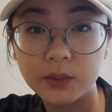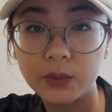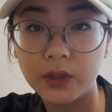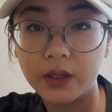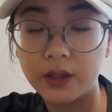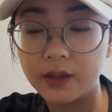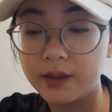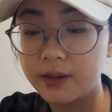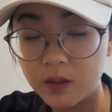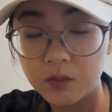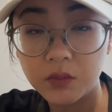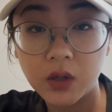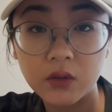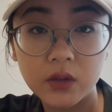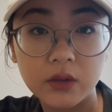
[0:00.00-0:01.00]
where
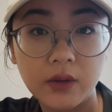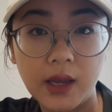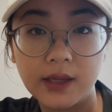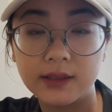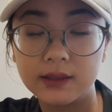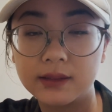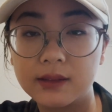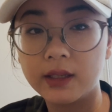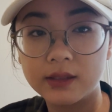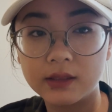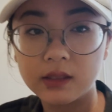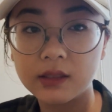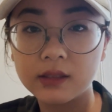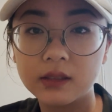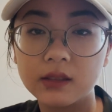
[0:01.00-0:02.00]
Poirot asked
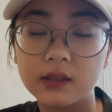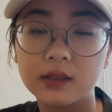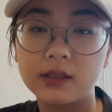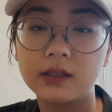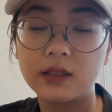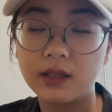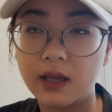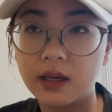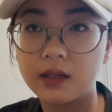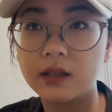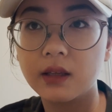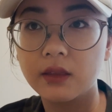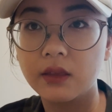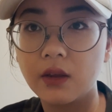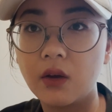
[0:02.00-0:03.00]
Hastings to stand
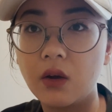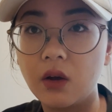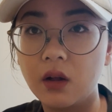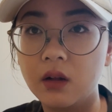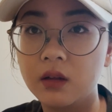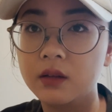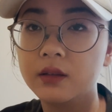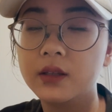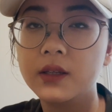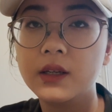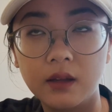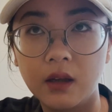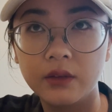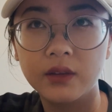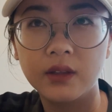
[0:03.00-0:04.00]
in the hall on